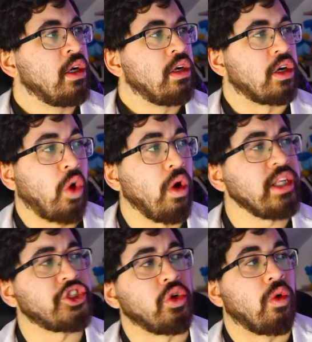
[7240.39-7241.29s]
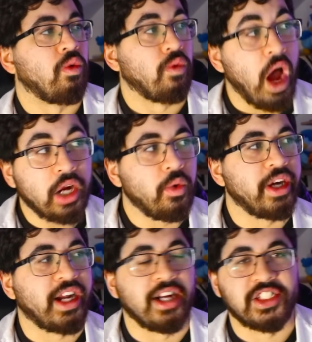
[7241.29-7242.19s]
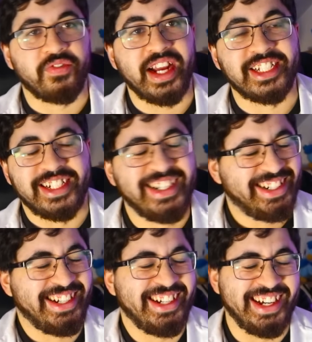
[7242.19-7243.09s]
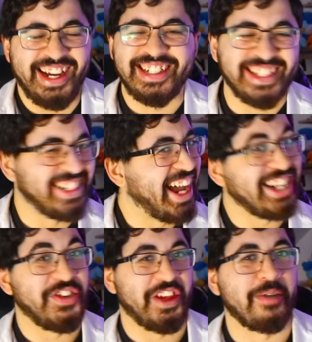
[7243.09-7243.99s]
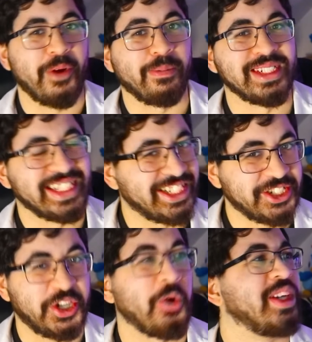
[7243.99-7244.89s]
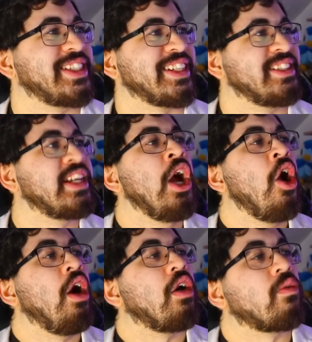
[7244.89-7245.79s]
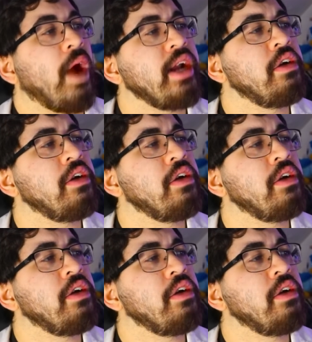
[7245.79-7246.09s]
According to Rockwood Conservation, I did not do that on purpose, that's just a coincidence, rhinos